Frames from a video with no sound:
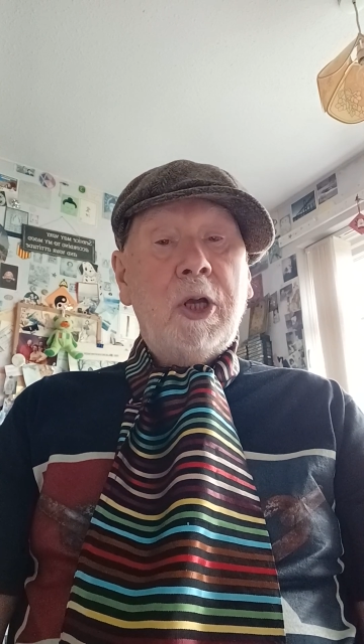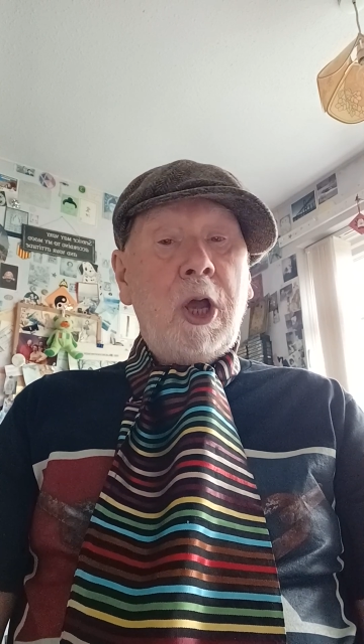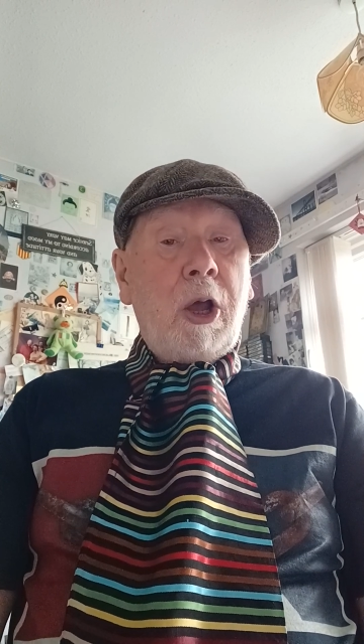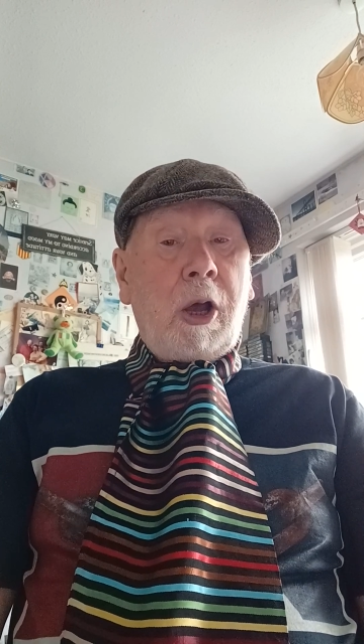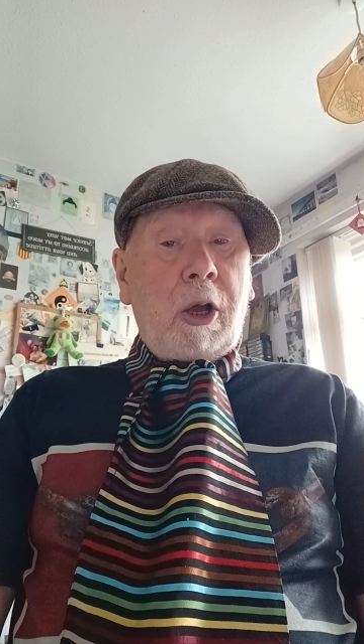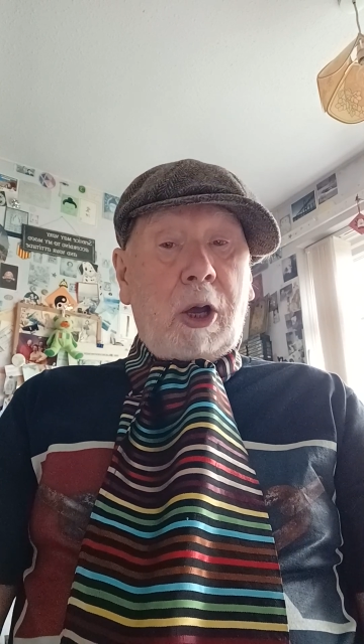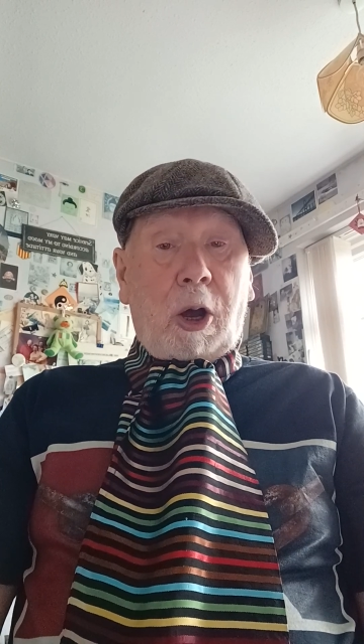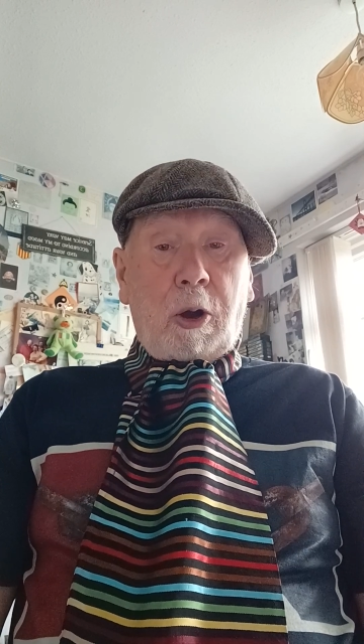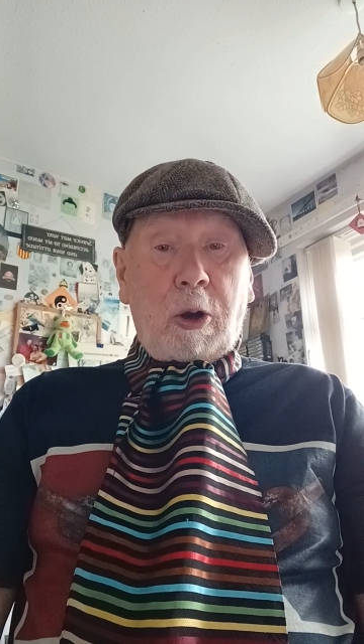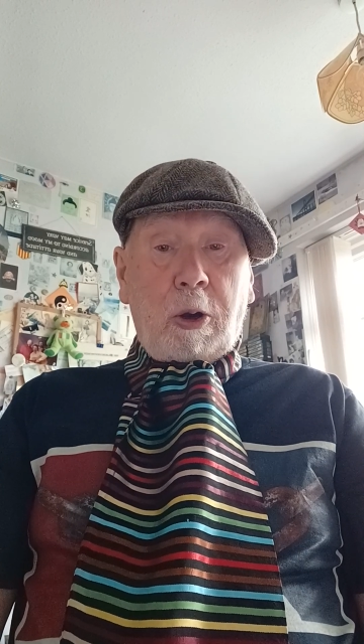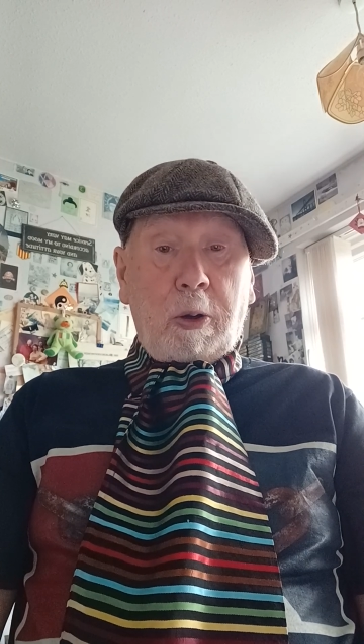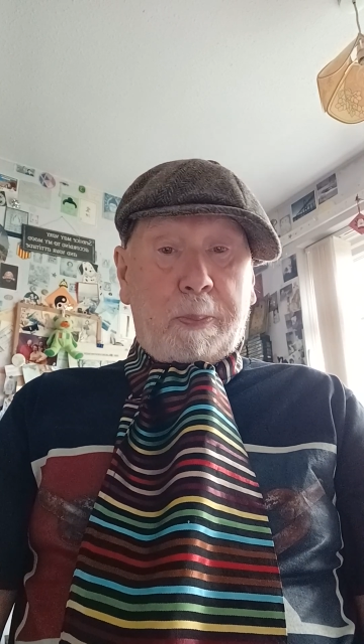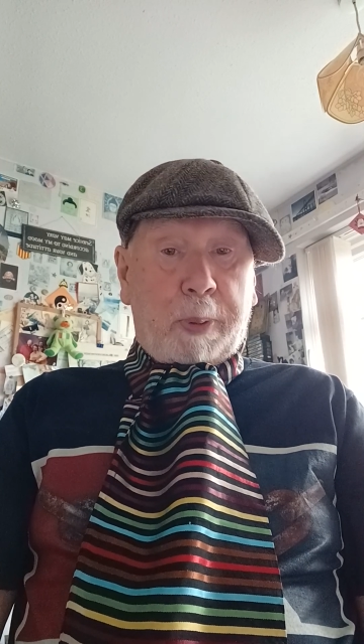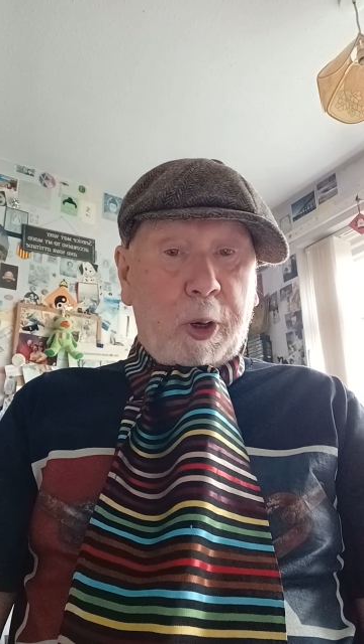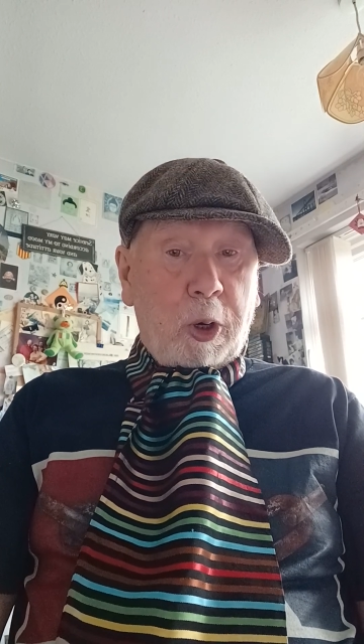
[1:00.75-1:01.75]
Oh,
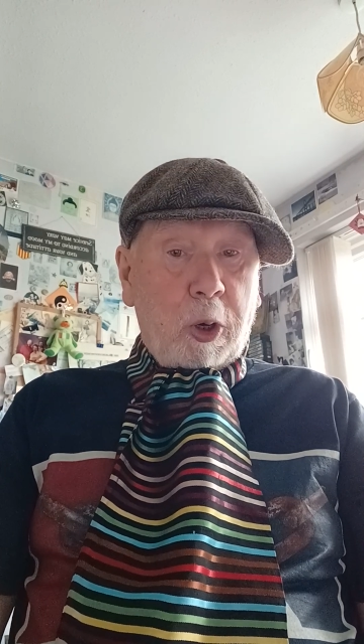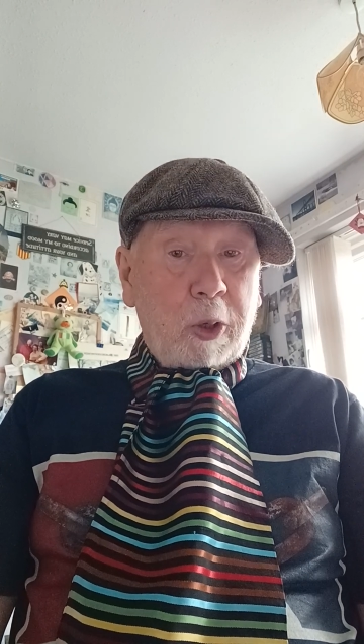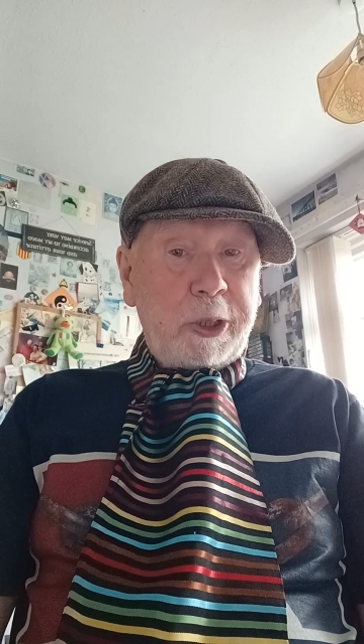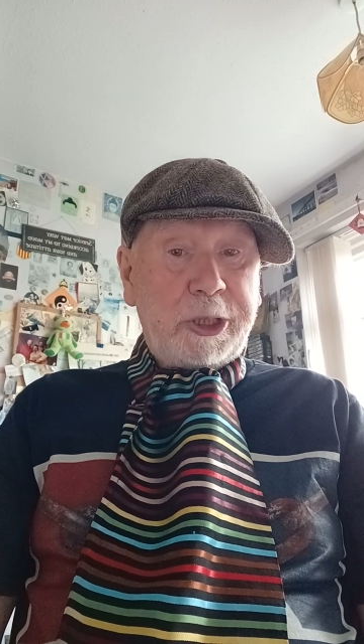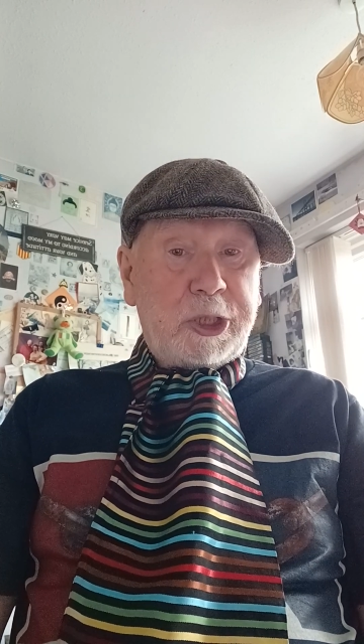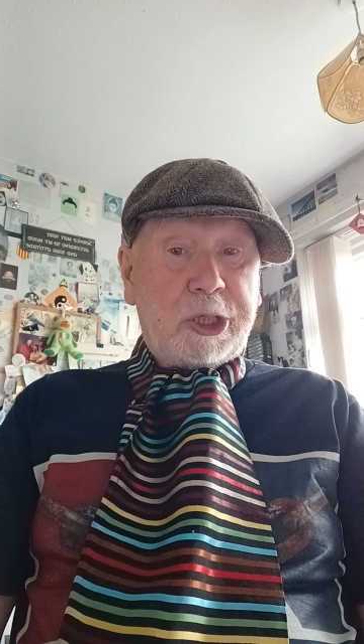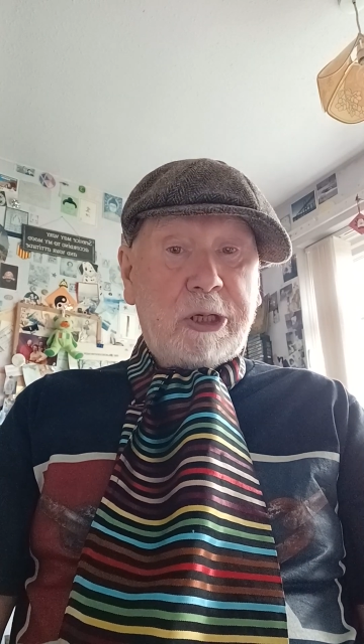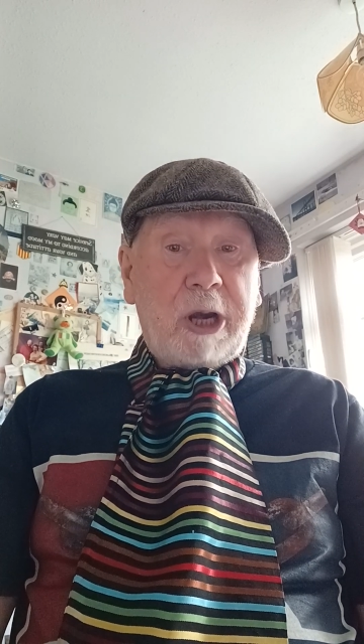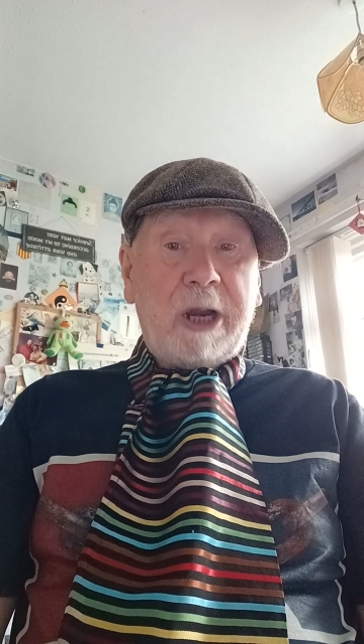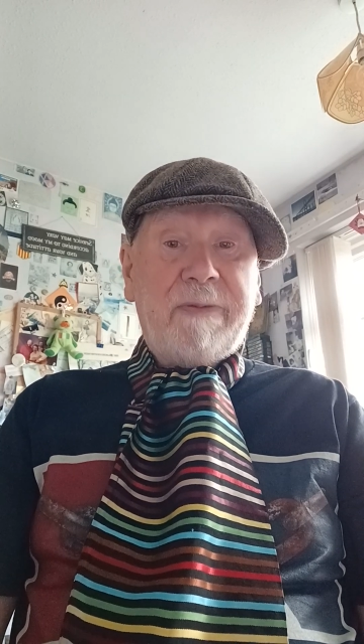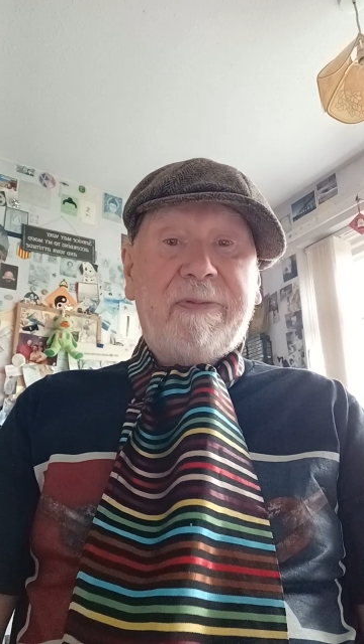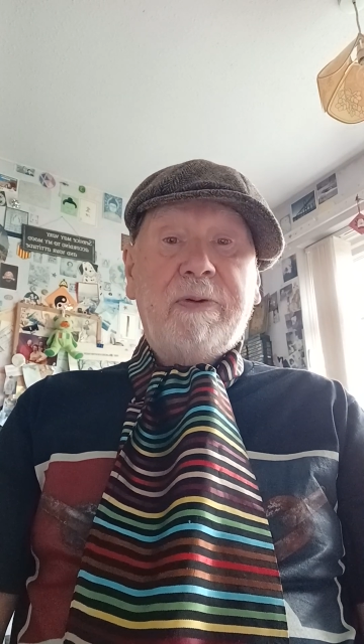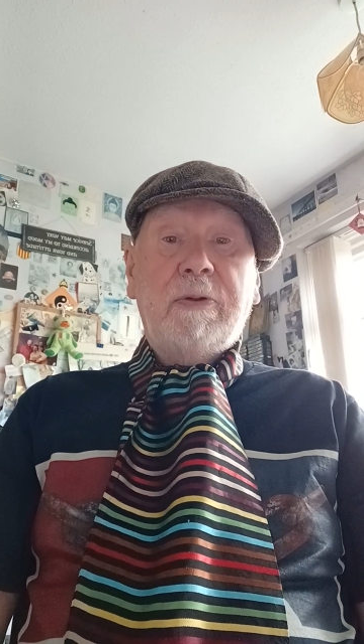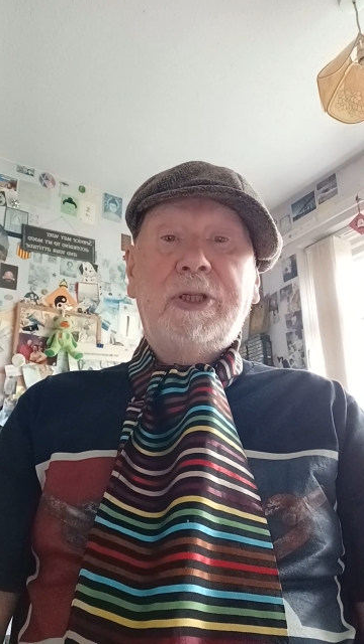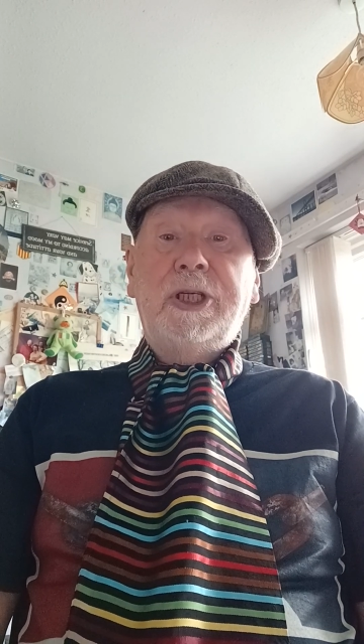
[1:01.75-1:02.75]
oh Paul, it's
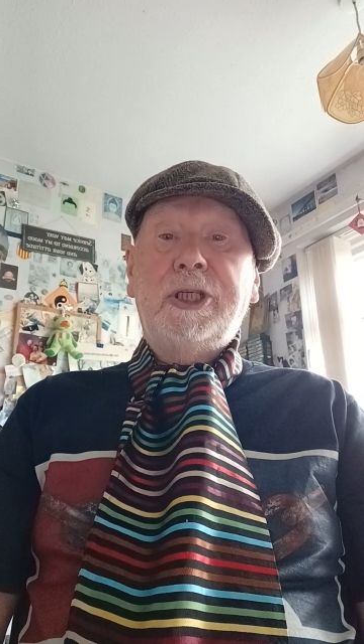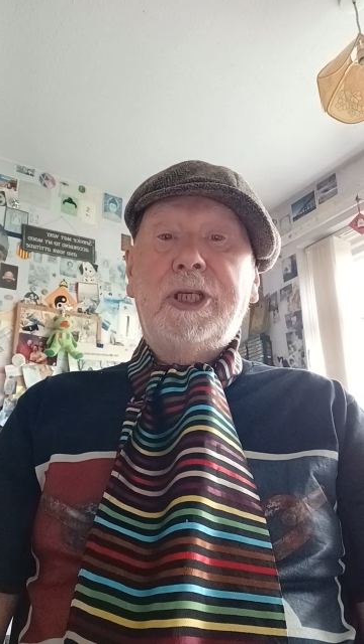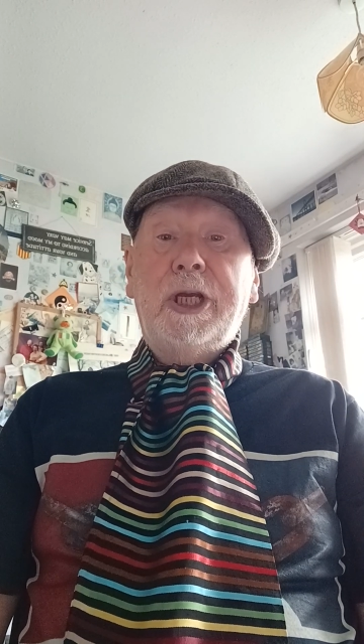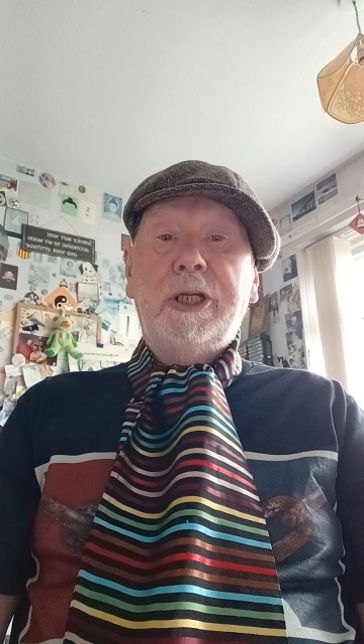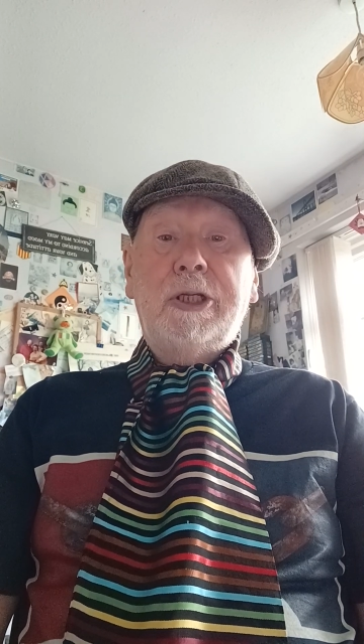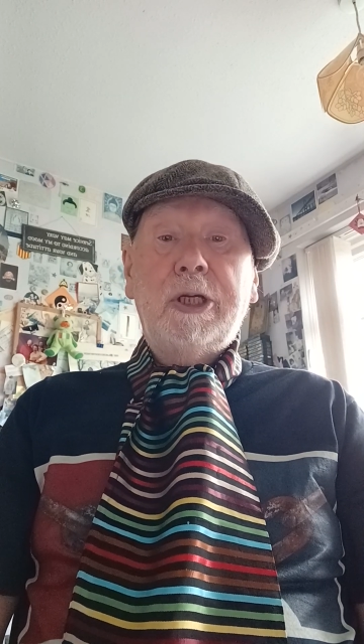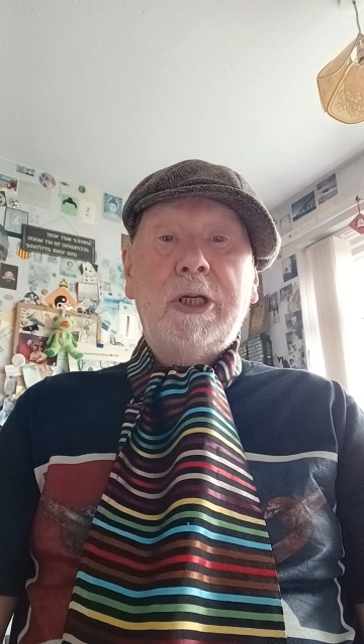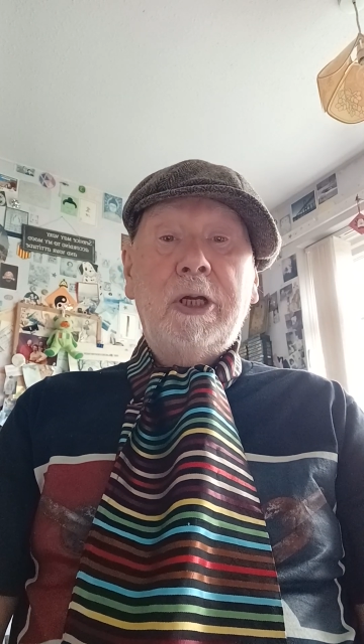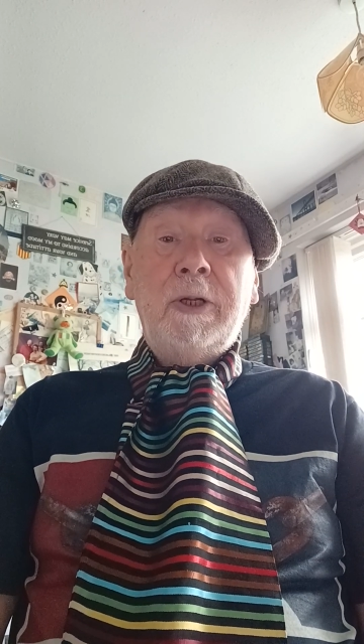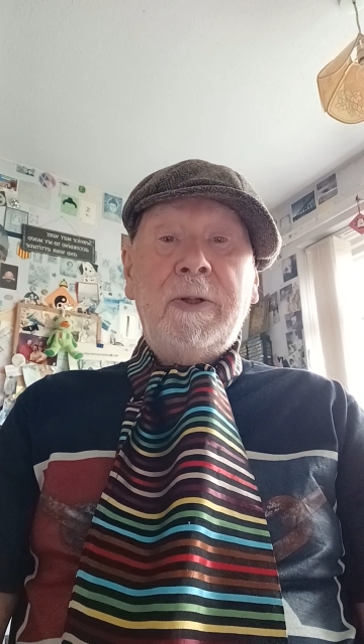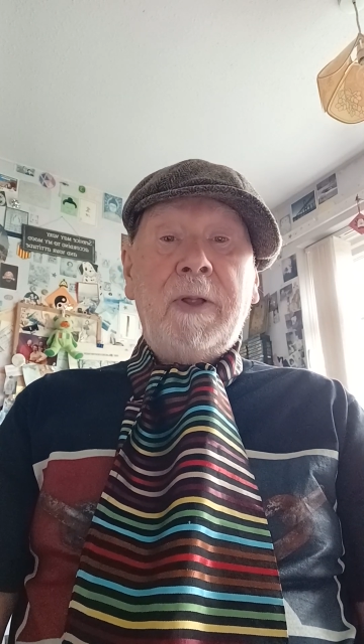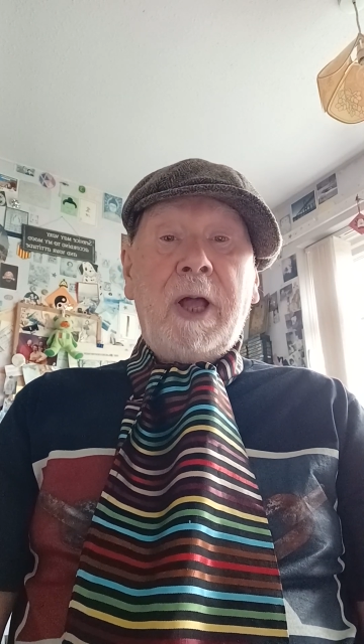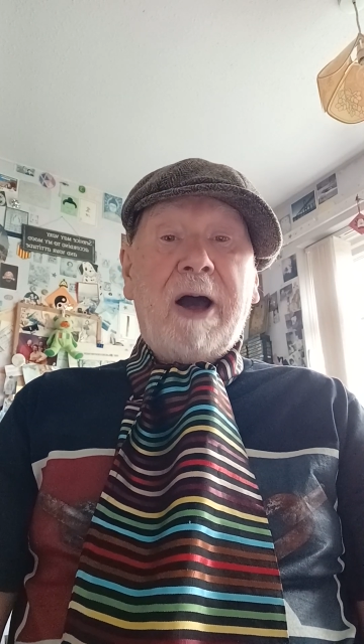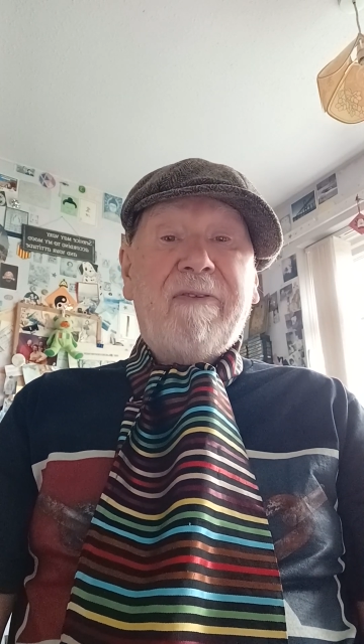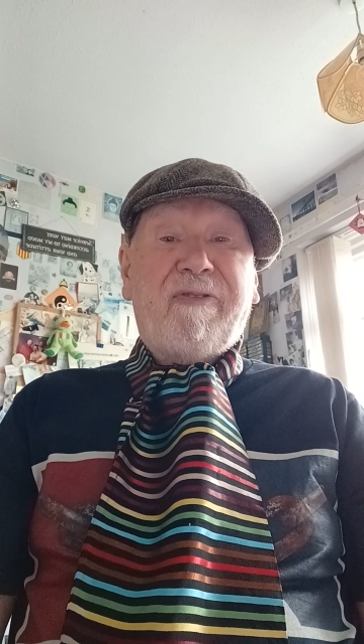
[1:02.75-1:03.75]
dreadful. She said, uh, A